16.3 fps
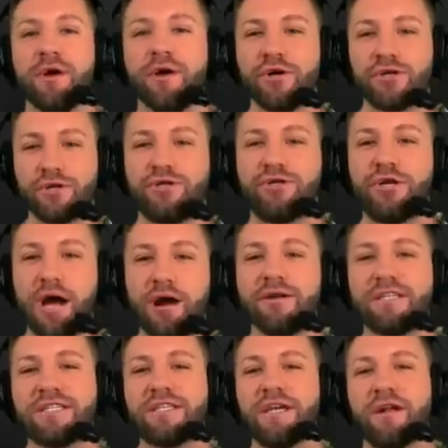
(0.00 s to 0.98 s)
Should
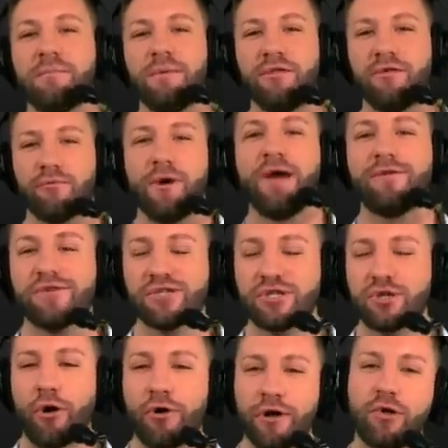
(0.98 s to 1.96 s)
Jarrett Stidham be the Raiders'
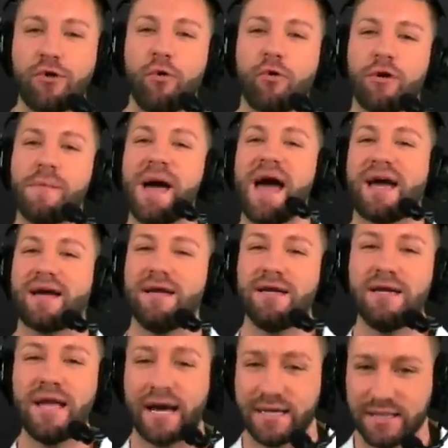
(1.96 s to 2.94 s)
starting quarterback
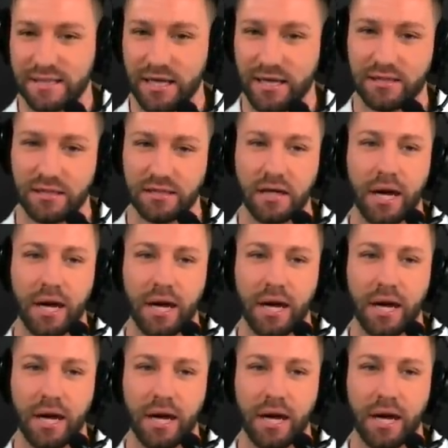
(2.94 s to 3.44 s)
next season?